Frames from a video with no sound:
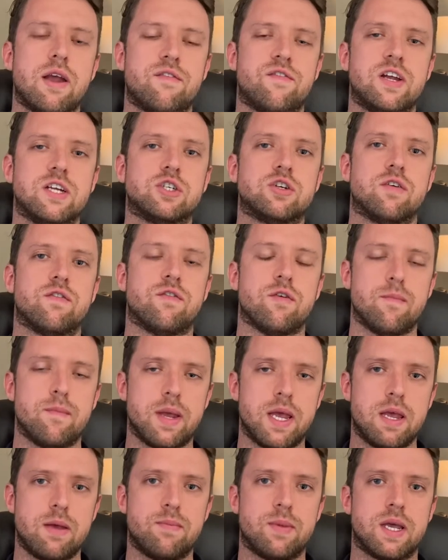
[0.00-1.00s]
feature for
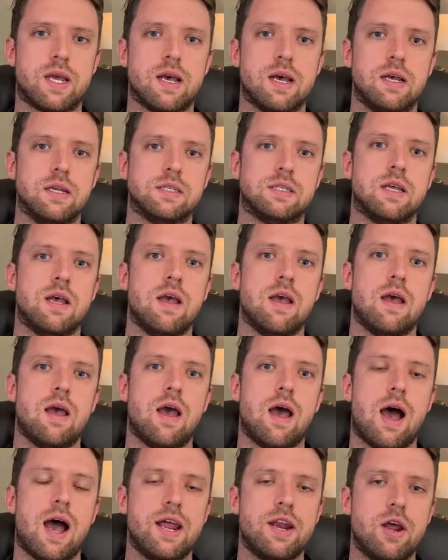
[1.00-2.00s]
me because
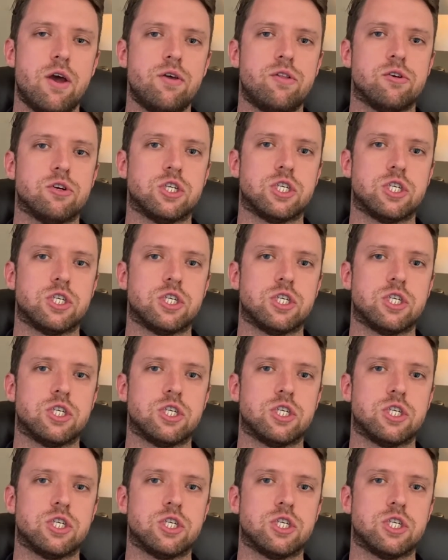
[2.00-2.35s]
I know there's